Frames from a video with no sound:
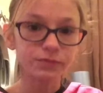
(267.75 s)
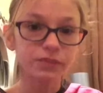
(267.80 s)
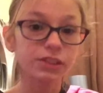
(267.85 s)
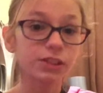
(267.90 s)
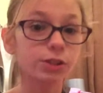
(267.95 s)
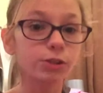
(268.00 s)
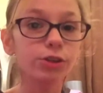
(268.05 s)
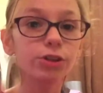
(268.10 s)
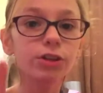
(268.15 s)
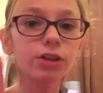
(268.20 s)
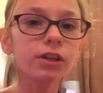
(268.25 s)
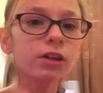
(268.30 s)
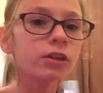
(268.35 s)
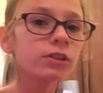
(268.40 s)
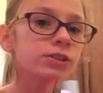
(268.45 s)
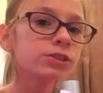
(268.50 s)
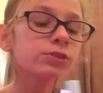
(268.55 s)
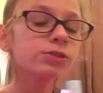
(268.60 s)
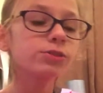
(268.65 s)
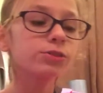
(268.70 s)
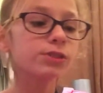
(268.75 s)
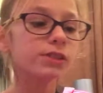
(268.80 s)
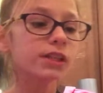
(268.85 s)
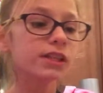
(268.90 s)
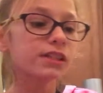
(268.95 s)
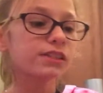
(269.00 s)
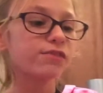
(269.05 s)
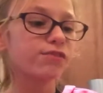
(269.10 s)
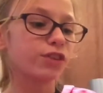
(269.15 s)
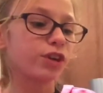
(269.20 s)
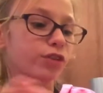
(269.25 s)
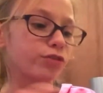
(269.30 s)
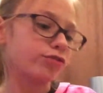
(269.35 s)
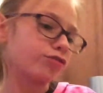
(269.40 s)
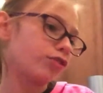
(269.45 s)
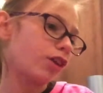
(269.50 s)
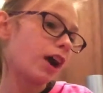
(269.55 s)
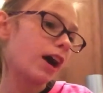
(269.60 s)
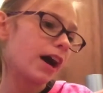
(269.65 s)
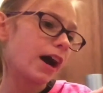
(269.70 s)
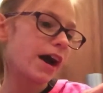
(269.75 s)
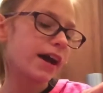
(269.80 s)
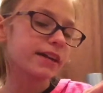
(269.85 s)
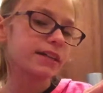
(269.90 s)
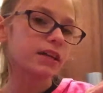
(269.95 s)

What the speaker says: So you can also use this for fry,